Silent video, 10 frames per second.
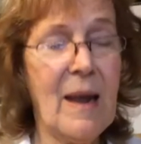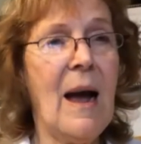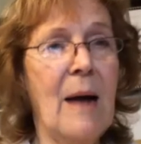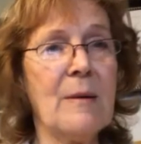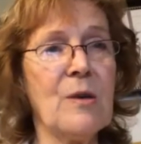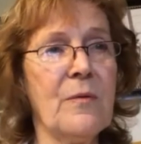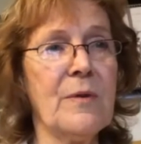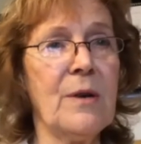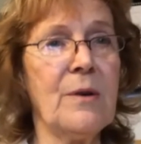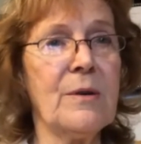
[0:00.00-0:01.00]
I was
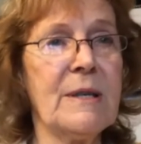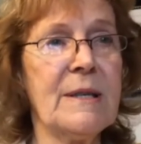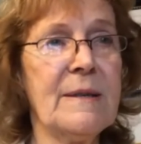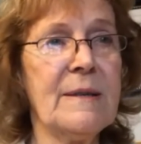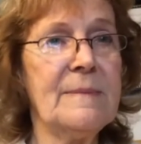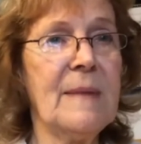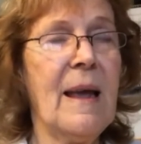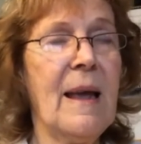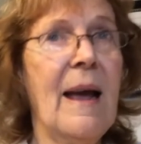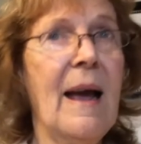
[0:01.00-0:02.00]
overloaded.
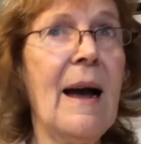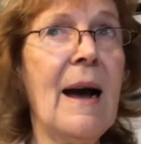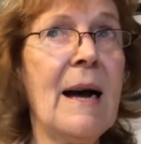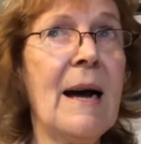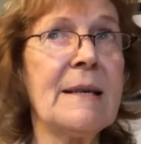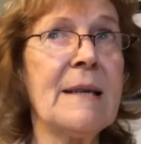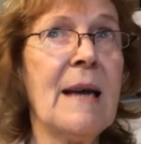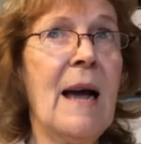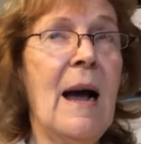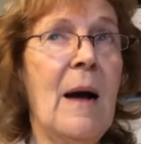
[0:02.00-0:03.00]
And
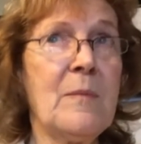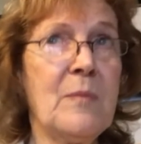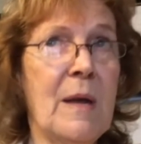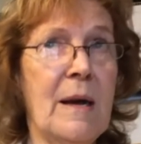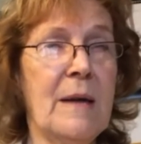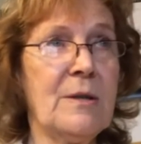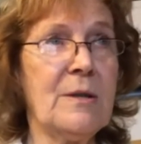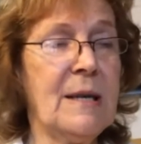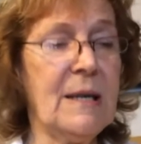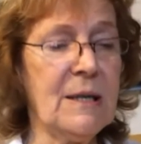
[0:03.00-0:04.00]
the
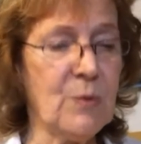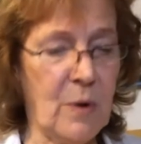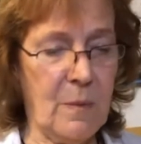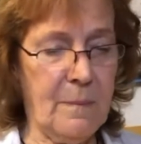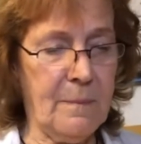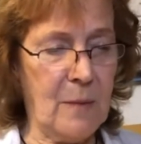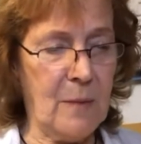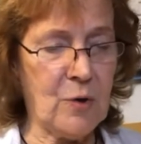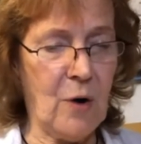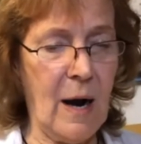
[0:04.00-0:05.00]
kids were
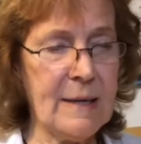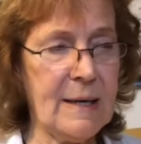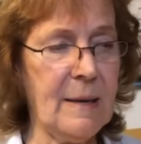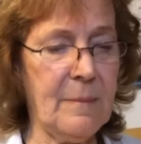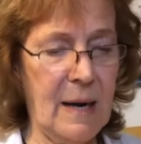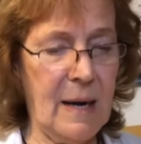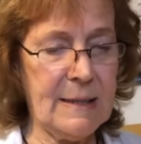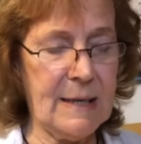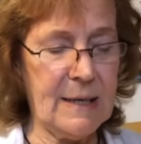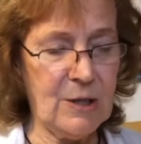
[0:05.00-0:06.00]
trying to get my
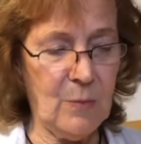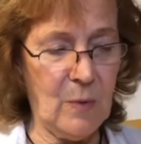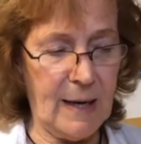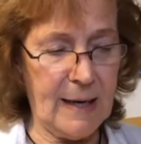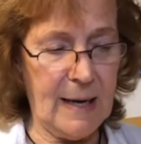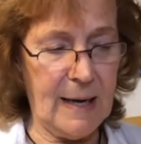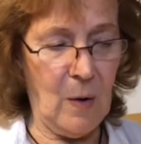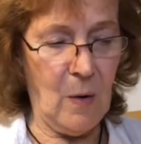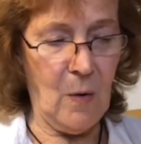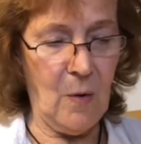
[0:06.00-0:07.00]
attention when I came
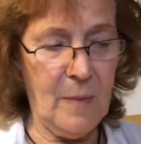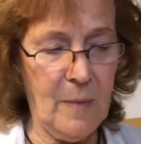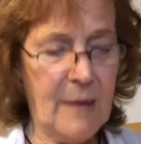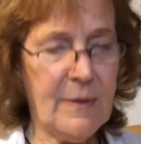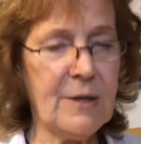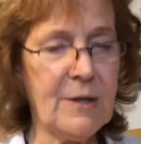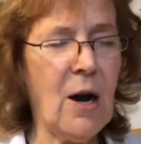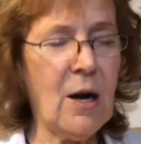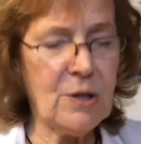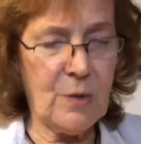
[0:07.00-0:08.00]
home. The
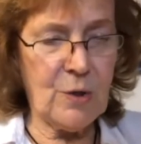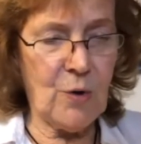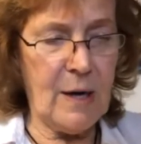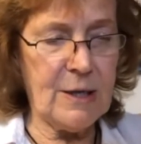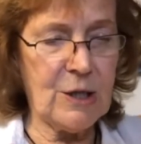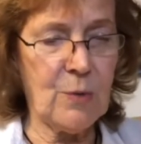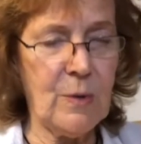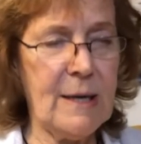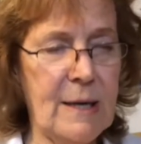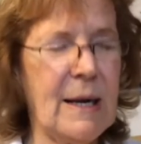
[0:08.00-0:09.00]
dogs were trying to
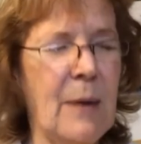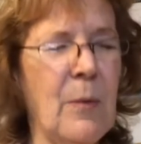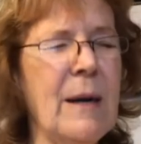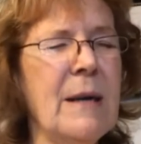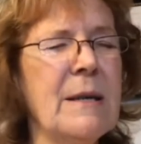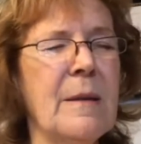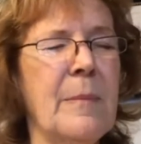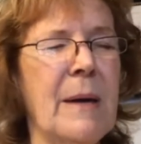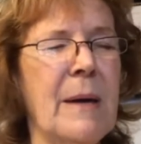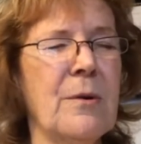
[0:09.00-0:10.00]
squeeze. I went into the
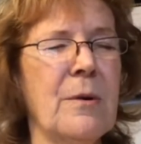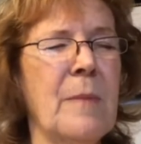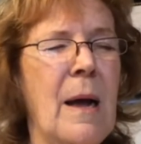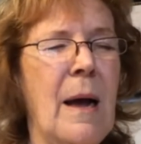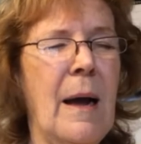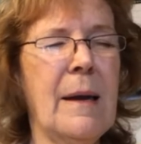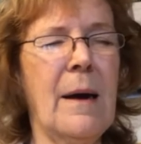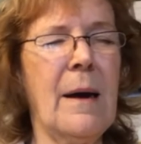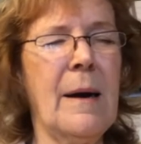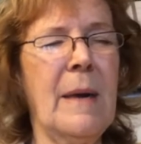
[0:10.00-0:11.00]
bedroom. I
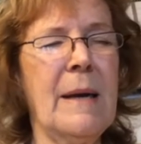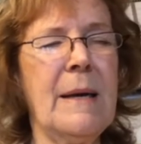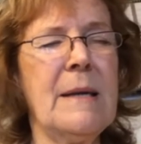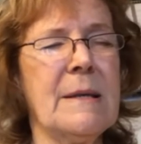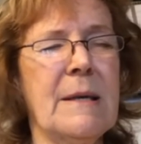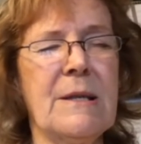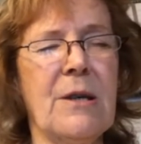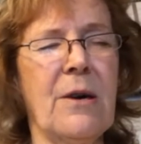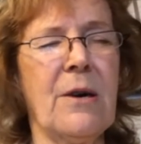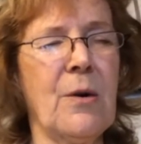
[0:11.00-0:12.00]
got on my knees and I
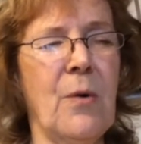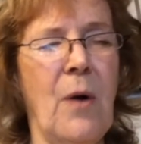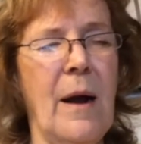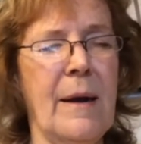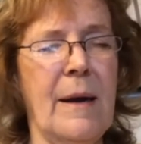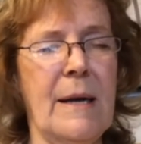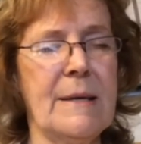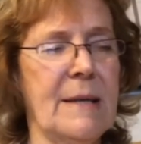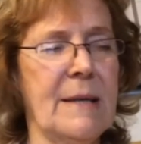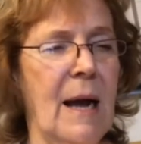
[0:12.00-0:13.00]
started crying. And I
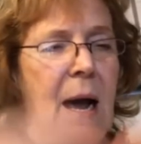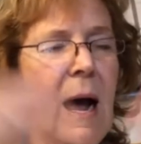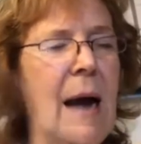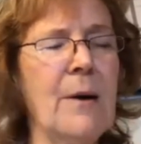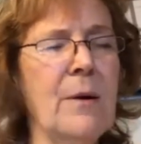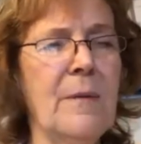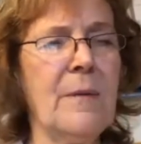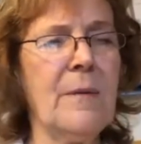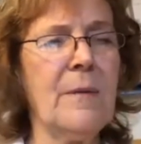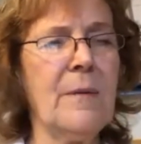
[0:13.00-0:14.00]
said, I don't even
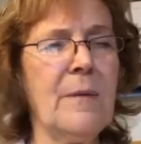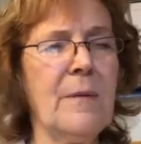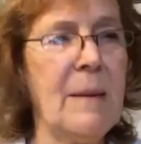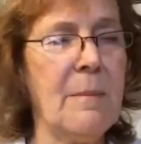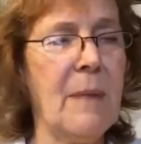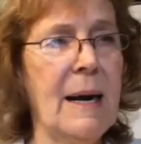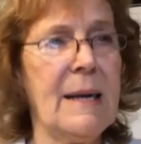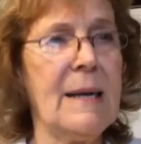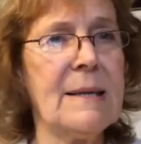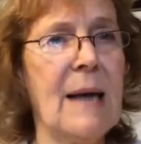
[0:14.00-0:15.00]
know how to meet my
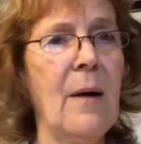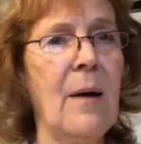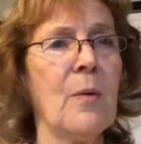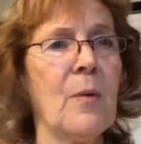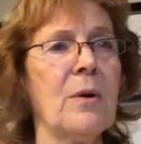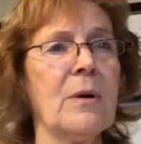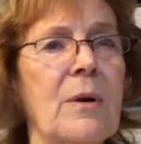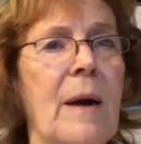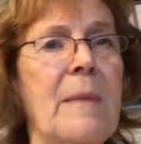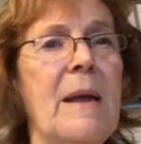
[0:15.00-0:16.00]
needs. How in the world
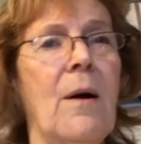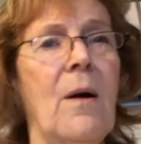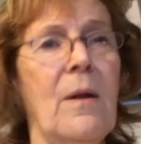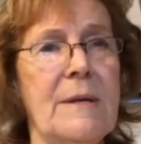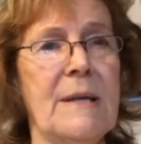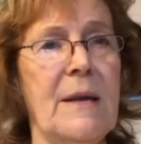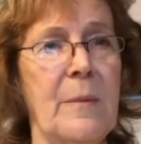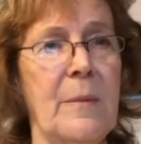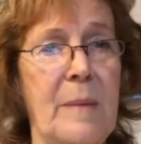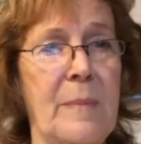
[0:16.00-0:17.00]
I meet all these
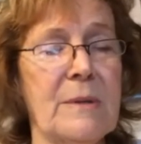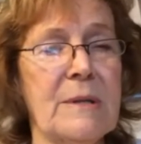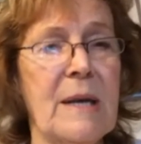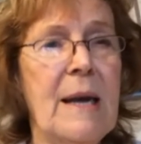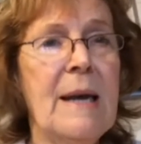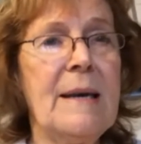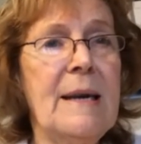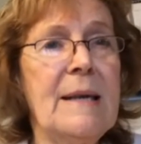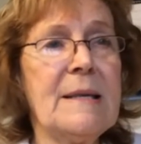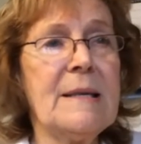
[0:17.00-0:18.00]
other people's
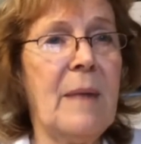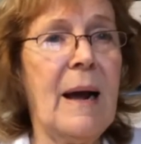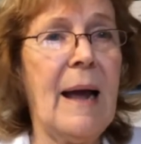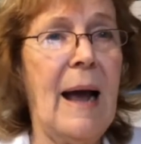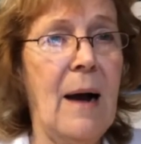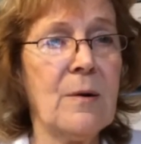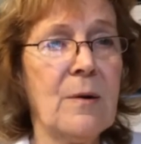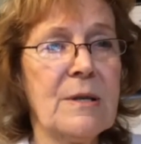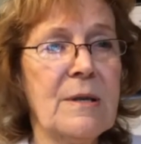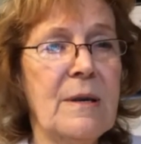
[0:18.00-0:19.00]
needs in my
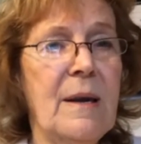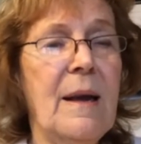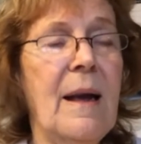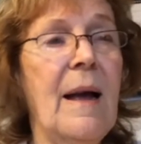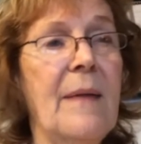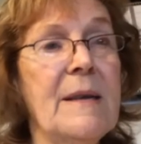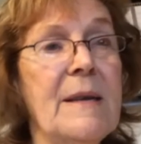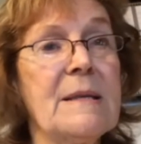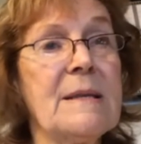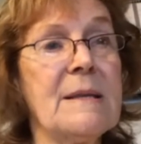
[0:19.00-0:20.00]
house? And
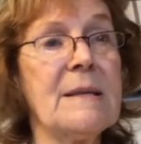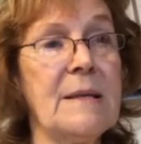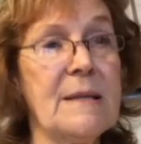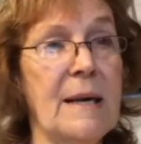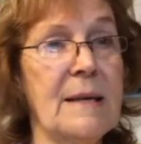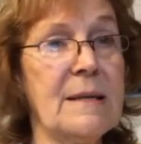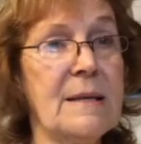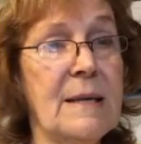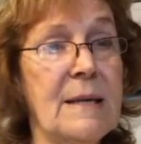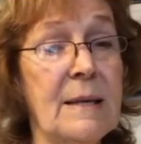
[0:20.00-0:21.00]
this sunset
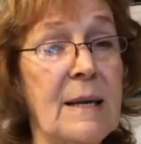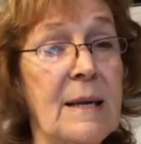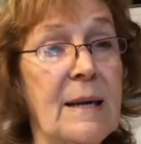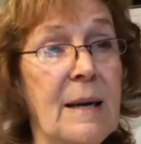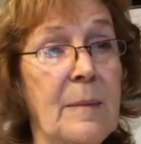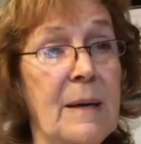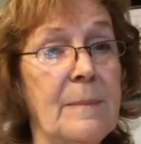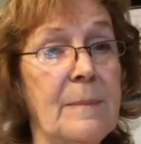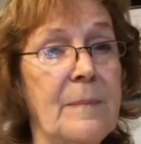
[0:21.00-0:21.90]
technique came in.